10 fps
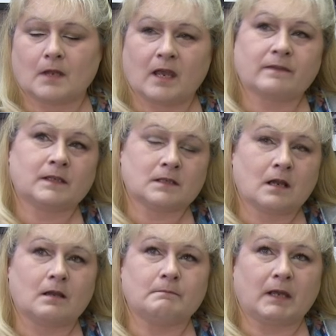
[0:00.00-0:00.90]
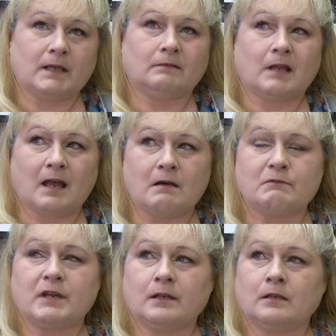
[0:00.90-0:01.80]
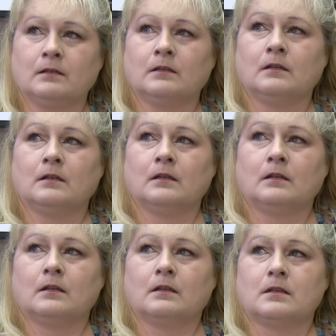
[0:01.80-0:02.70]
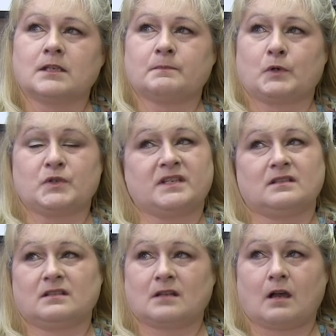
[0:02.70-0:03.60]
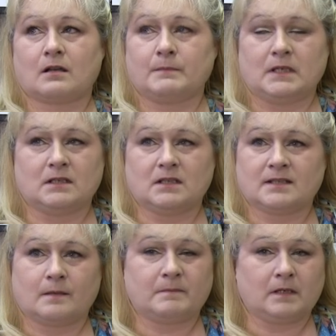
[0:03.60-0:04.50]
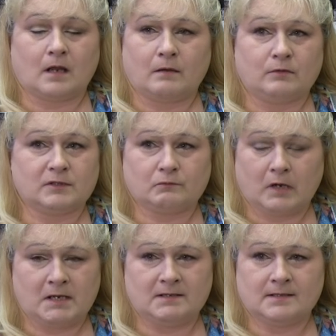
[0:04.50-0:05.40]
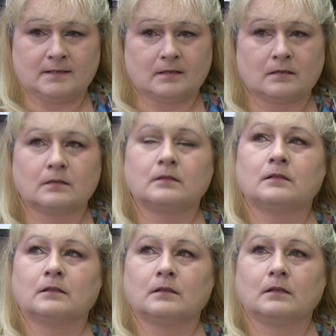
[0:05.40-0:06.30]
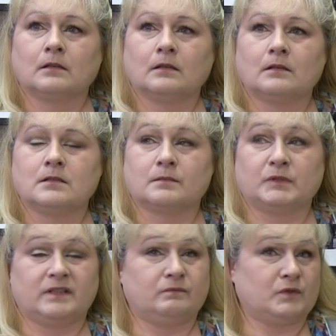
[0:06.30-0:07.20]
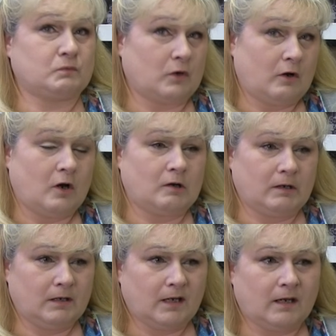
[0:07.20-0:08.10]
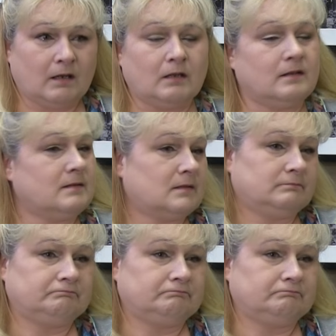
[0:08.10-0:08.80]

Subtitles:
at the time I allowed this person to talk me into something I was raised to believe was wrong, and